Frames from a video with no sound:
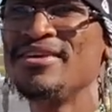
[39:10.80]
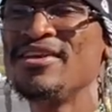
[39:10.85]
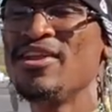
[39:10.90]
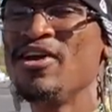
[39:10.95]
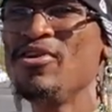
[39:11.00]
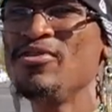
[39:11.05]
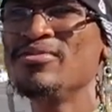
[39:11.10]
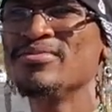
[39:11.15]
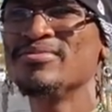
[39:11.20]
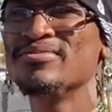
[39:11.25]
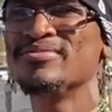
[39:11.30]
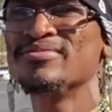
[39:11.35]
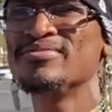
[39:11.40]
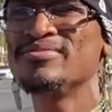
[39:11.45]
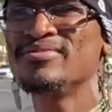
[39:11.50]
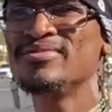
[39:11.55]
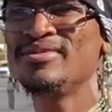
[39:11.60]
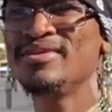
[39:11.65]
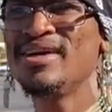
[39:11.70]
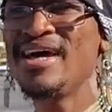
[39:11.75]
You know?
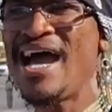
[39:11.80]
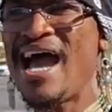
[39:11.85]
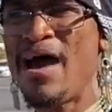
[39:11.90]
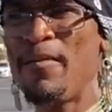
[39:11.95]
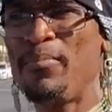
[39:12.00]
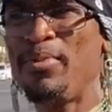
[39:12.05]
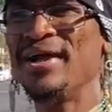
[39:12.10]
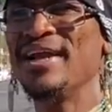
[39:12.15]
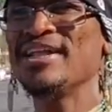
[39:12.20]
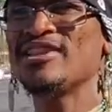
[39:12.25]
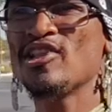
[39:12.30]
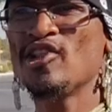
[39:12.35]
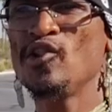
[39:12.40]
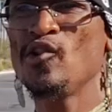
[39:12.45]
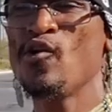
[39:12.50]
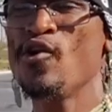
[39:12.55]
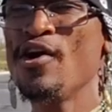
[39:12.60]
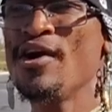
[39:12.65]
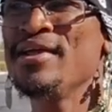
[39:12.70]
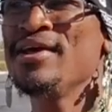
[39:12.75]
I pray that the
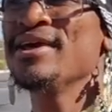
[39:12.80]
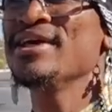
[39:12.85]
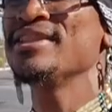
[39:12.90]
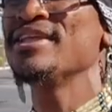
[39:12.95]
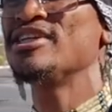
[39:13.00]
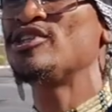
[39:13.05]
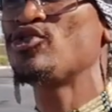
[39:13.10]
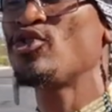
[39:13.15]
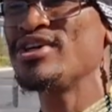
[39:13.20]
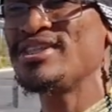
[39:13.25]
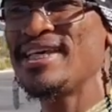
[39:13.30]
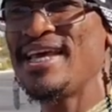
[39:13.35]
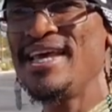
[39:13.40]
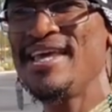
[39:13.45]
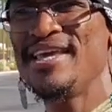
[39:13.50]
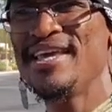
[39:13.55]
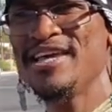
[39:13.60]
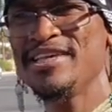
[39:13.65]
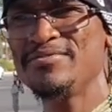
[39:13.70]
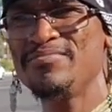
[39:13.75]
Lord, the choice that
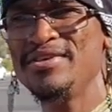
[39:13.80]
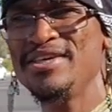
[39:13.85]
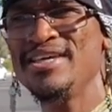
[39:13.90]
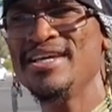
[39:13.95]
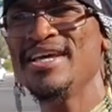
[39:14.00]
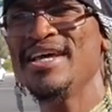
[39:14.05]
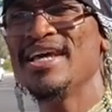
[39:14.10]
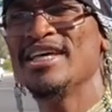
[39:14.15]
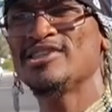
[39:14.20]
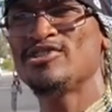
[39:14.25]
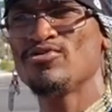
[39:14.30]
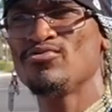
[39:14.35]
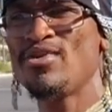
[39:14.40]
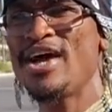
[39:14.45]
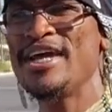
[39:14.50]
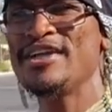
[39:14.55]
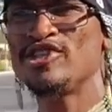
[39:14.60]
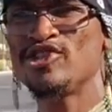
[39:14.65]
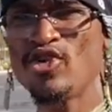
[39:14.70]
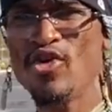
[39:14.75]
He gives me, is the
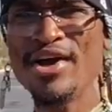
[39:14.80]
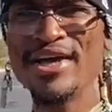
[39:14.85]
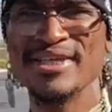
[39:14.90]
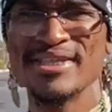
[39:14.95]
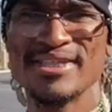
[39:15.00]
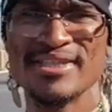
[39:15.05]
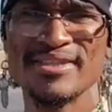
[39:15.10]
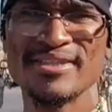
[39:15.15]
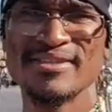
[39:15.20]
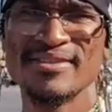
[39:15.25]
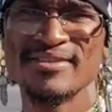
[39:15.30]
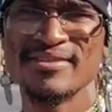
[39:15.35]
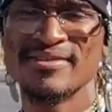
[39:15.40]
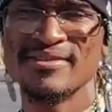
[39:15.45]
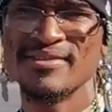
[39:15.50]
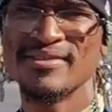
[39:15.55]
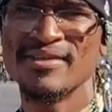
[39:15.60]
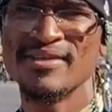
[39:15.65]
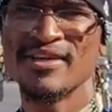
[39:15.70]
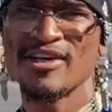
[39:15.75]
right choice.
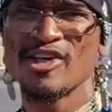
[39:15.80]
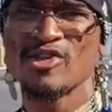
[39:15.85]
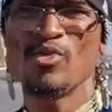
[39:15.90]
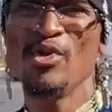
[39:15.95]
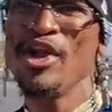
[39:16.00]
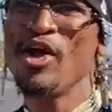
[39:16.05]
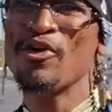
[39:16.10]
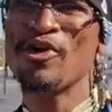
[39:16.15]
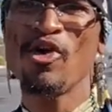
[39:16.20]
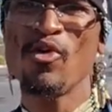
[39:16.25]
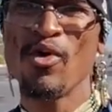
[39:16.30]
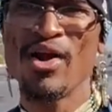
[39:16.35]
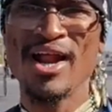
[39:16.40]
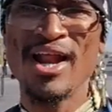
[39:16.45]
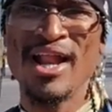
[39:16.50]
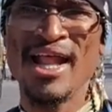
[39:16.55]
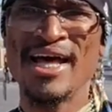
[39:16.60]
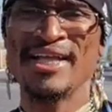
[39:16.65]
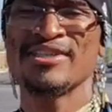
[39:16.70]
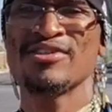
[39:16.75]
Because we don't know what
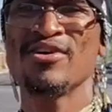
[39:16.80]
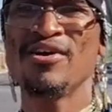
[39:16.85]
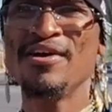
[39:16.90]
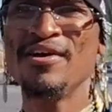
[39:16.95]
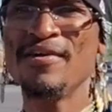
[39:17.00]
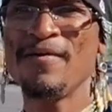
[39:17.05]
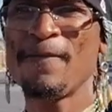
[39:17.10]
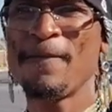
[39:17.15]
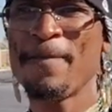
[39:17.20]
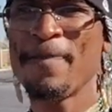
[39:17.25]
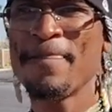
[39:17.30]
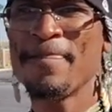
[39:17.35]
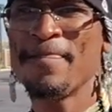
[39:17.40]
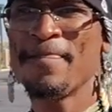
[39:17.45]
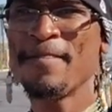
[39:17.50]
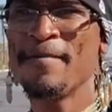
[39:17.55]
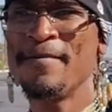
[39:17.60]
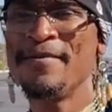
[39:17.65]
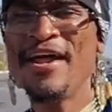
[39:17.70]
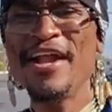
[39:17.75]
our lots are.
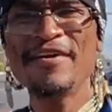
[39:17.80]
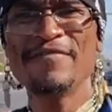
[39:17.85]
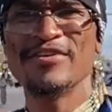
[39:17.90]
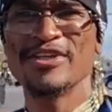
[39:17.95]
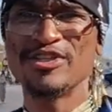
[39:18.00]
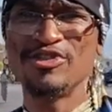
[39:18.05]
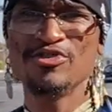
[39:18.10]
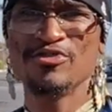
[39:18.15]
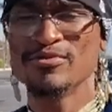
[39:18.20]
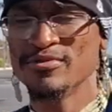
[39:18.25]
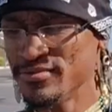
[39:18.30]
None of us do.